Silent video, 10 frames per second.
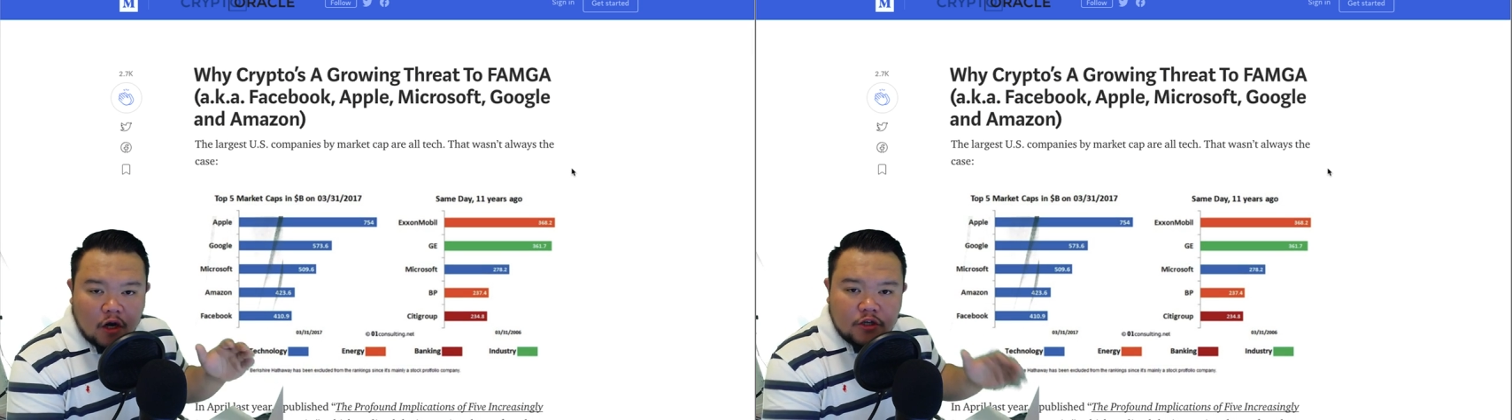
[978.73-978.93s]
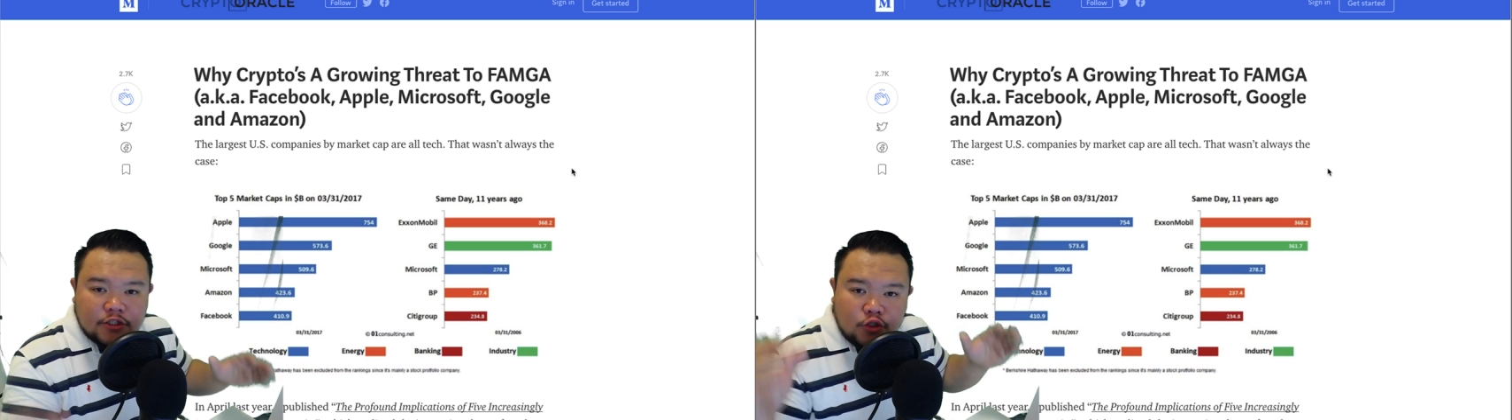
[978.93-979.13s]

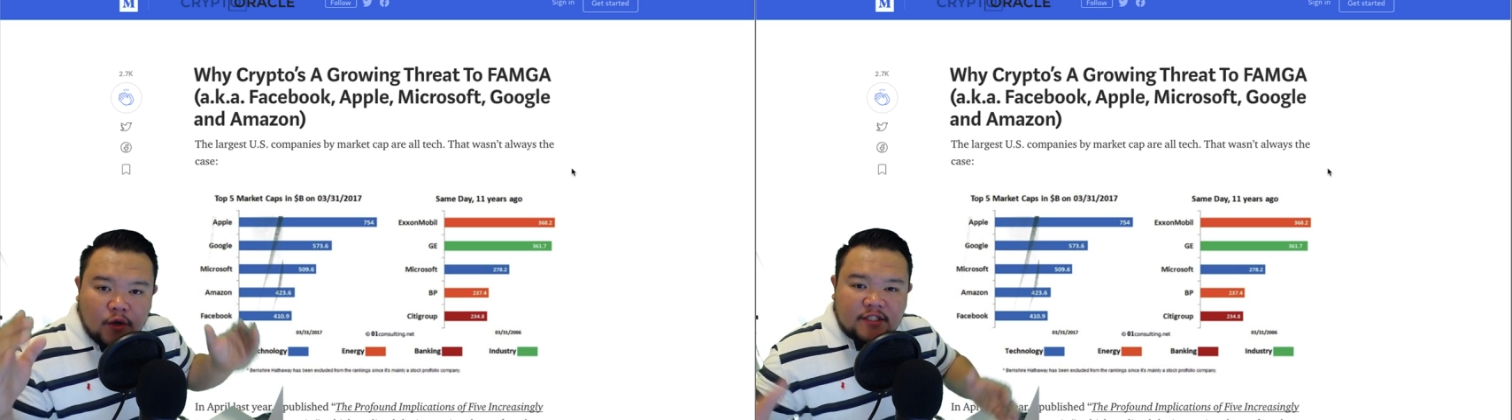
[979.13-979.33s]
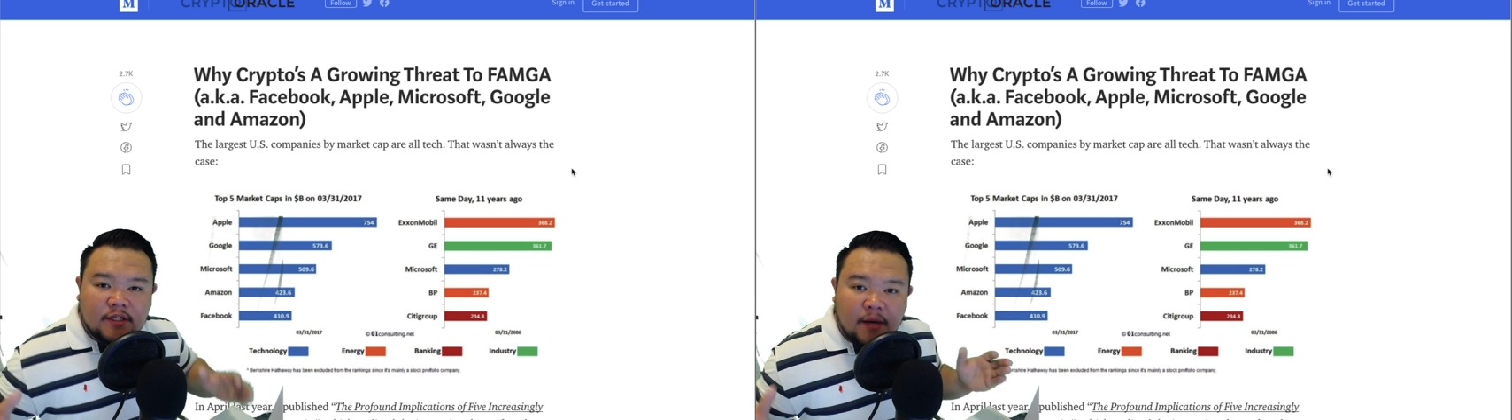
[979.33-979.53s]
So the
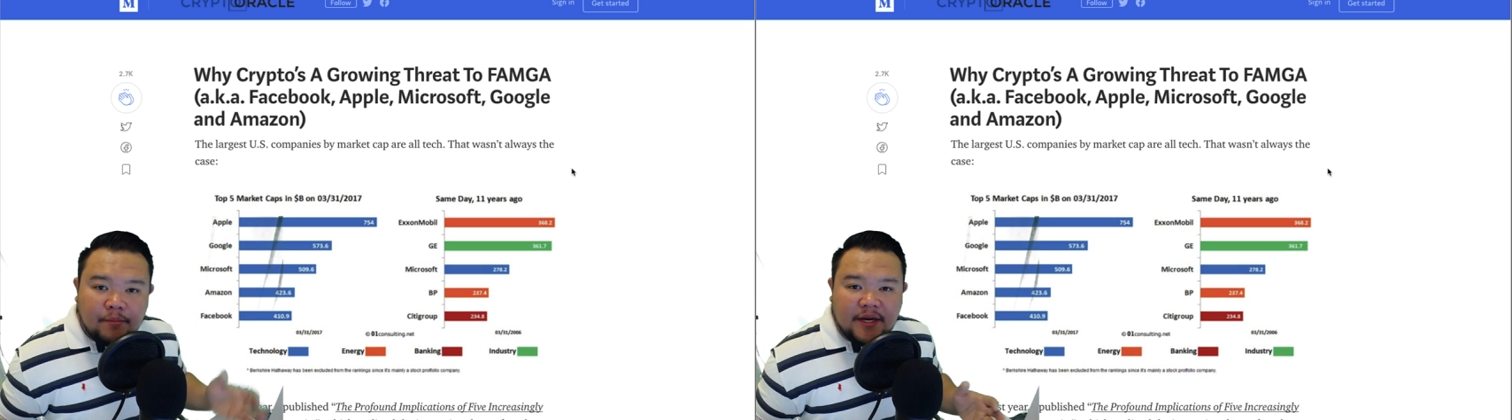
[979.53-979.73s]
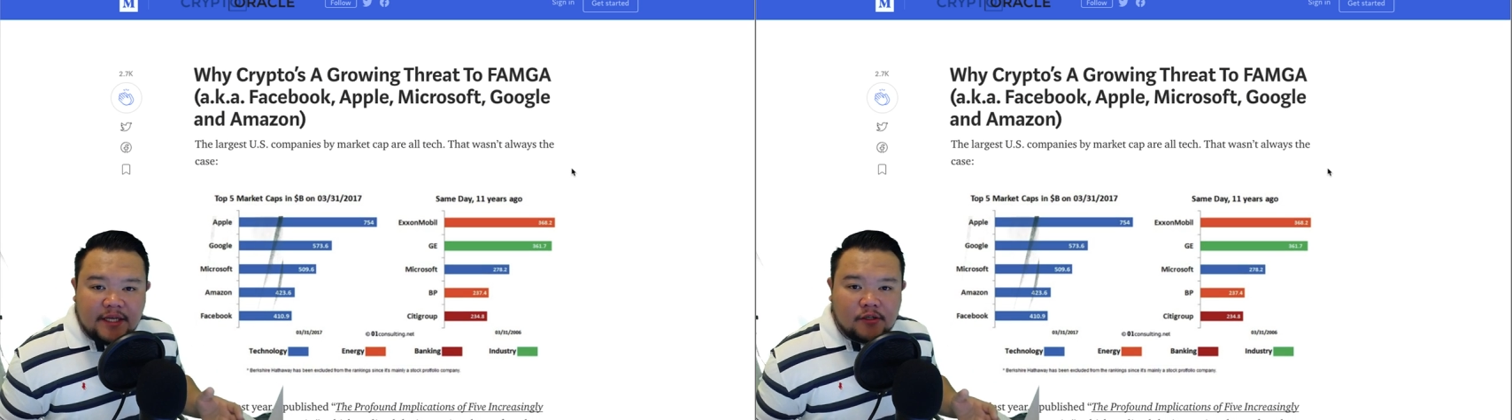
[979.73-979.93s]
largest
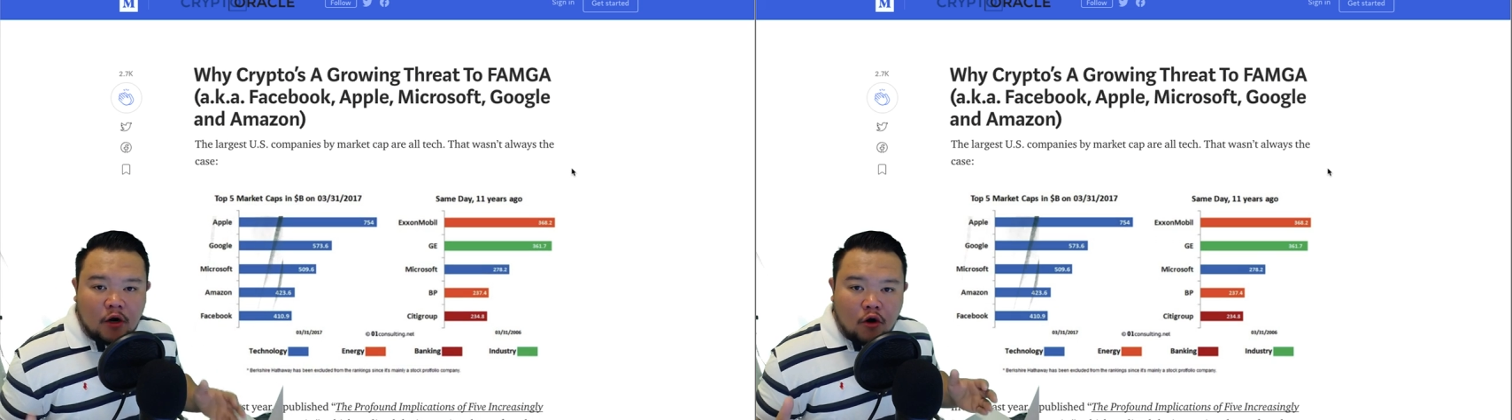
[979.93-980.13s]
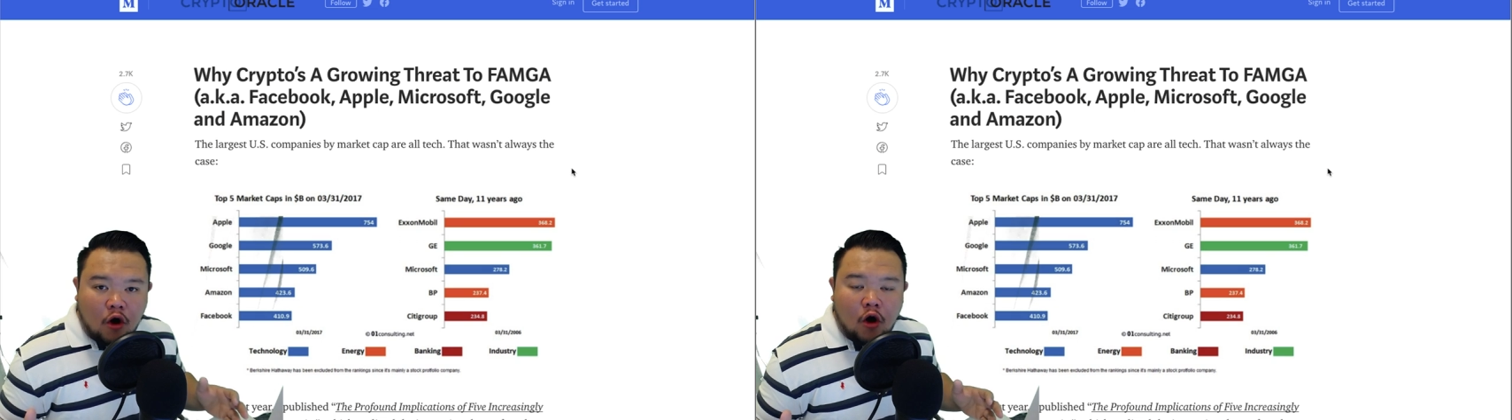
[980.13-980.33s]
U.S. companies